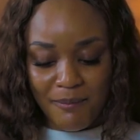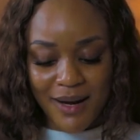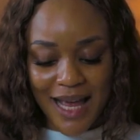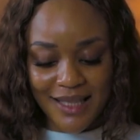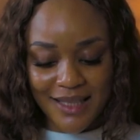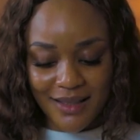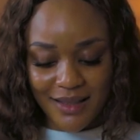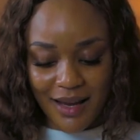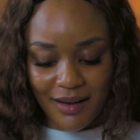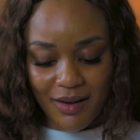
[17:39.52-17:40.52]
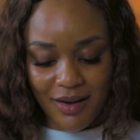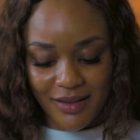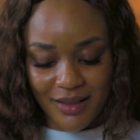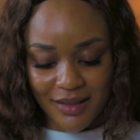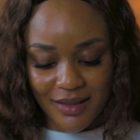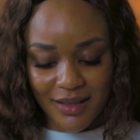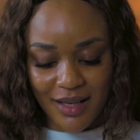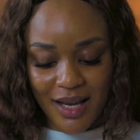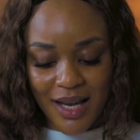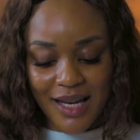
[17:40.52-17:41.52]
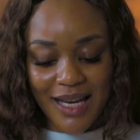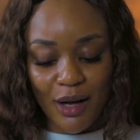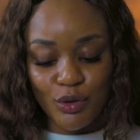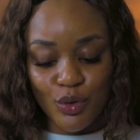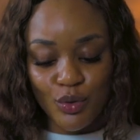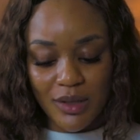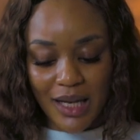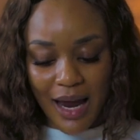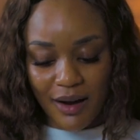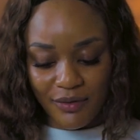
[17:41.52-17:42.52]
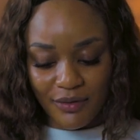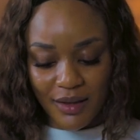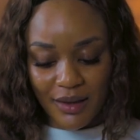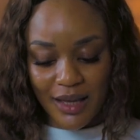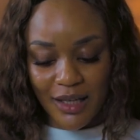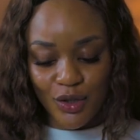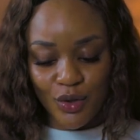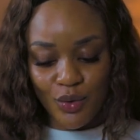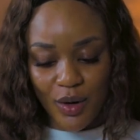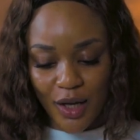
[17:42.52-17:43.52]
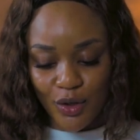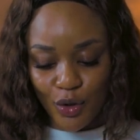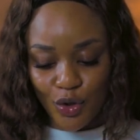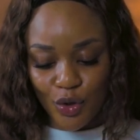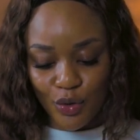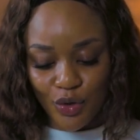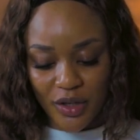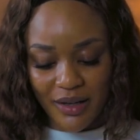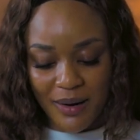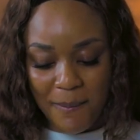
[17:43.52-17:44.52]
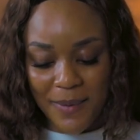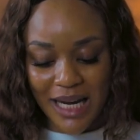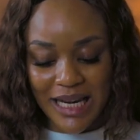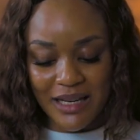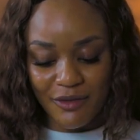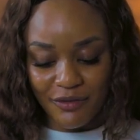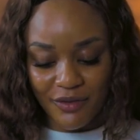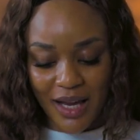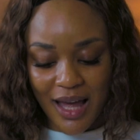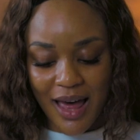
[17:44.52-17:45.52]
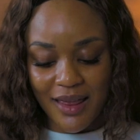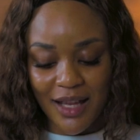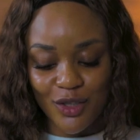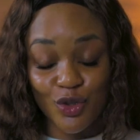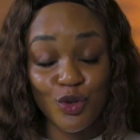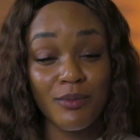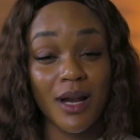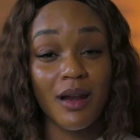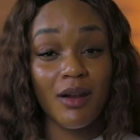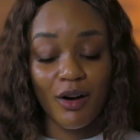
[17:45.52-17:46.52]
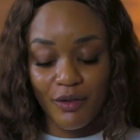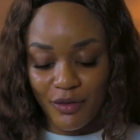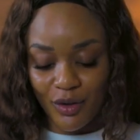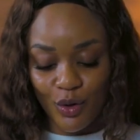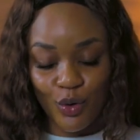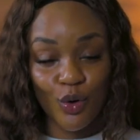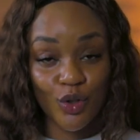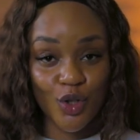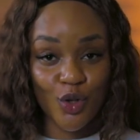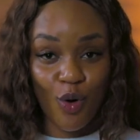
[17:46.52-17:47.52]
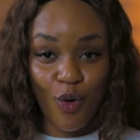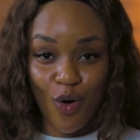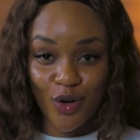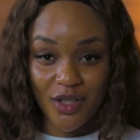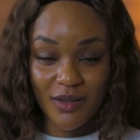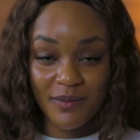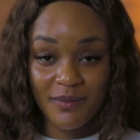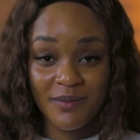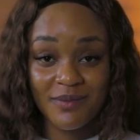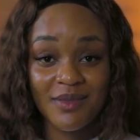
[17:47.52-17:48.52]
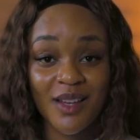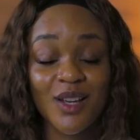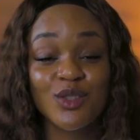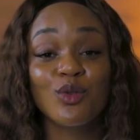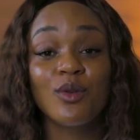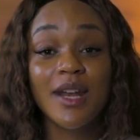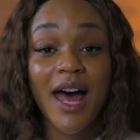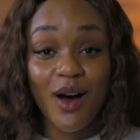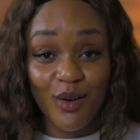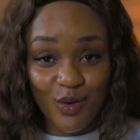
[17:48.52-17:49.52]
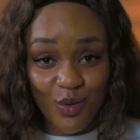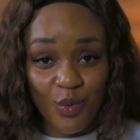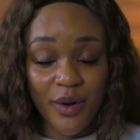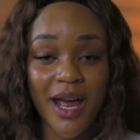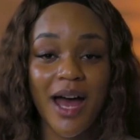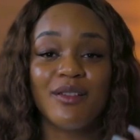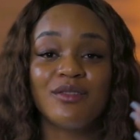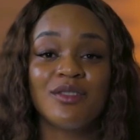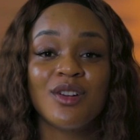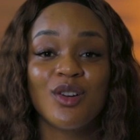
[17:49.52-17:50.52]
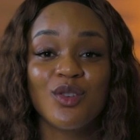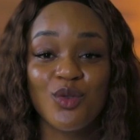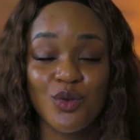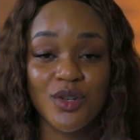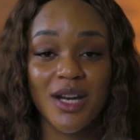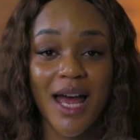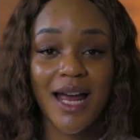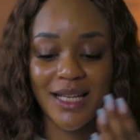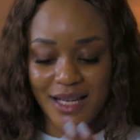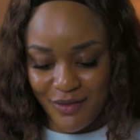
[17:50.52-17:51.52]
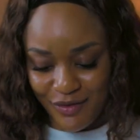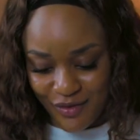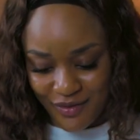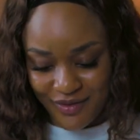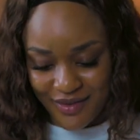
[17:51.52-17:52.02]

blessings and curses. Now choose life, that you and your children may live, and that you may love the Lord your God. So now we have good and evil.